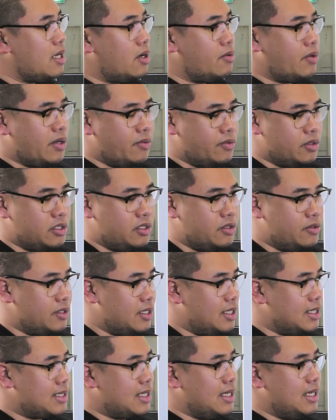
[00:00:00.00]
that we would do
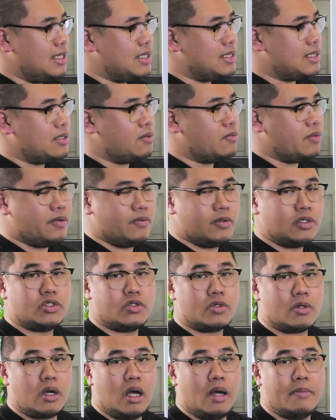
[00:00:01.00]
this is we would
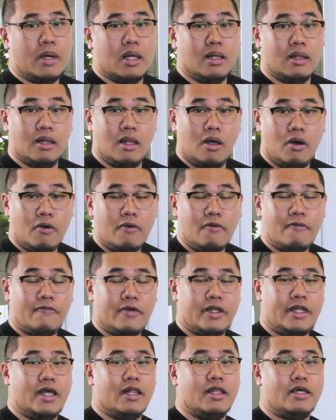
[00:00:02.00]
draw up a low
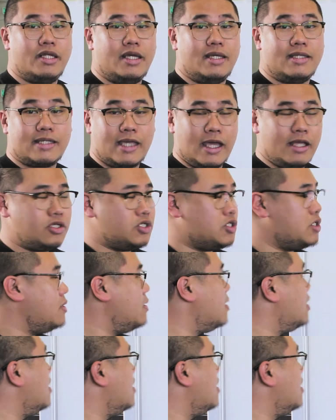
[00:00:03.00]
fidelity sketch,